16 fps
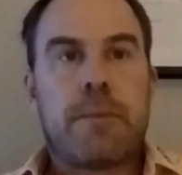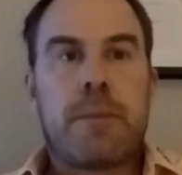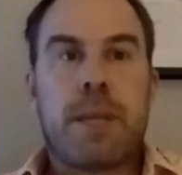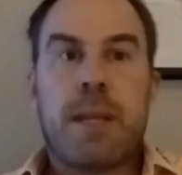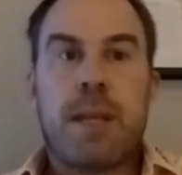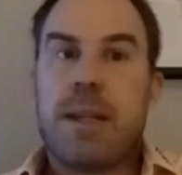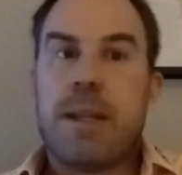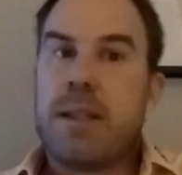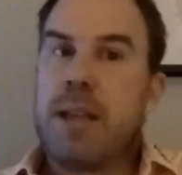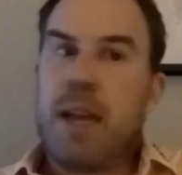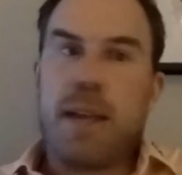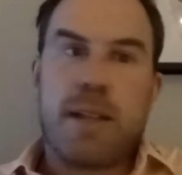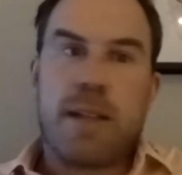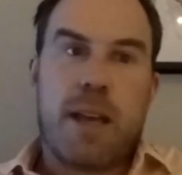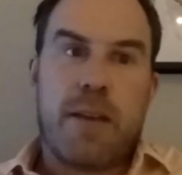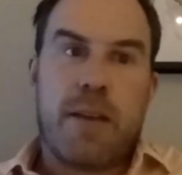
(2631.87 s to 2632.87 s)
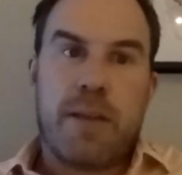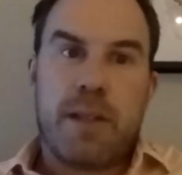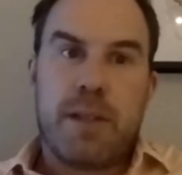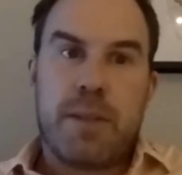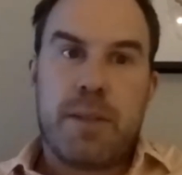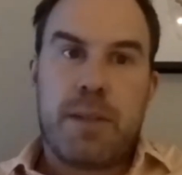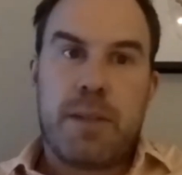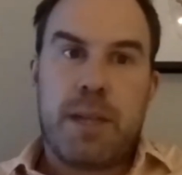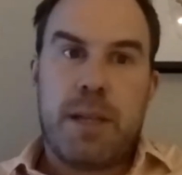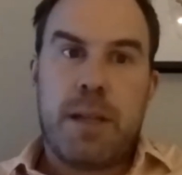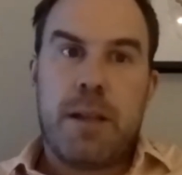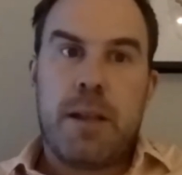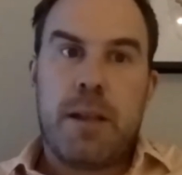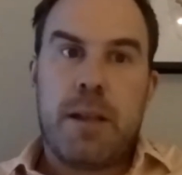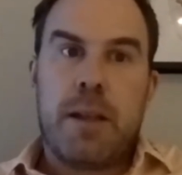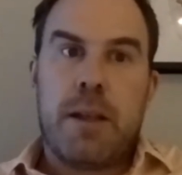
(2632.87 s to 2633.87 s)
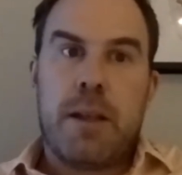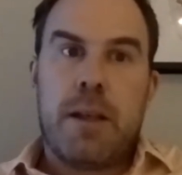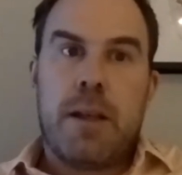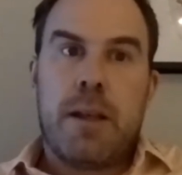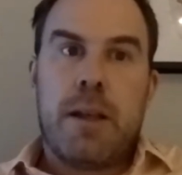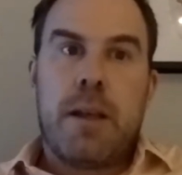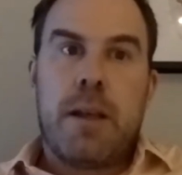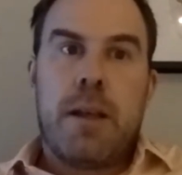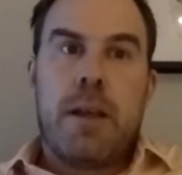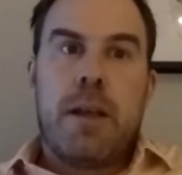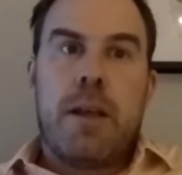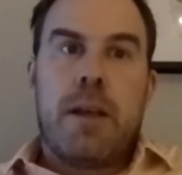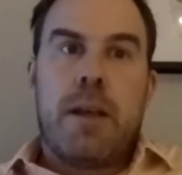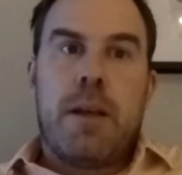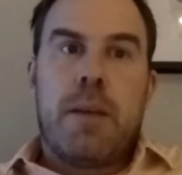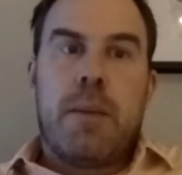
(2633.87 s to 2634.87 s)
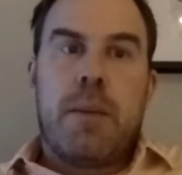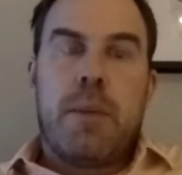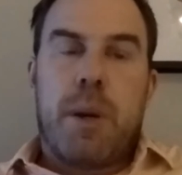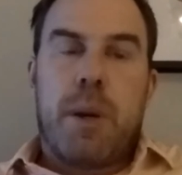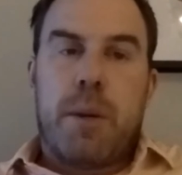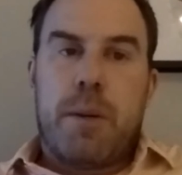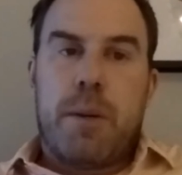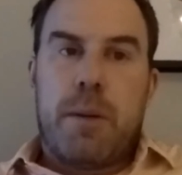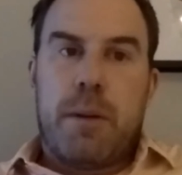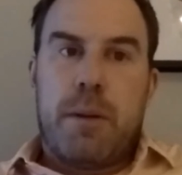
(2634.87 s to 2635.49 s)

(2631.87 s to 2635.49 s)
is yes, having the speed, but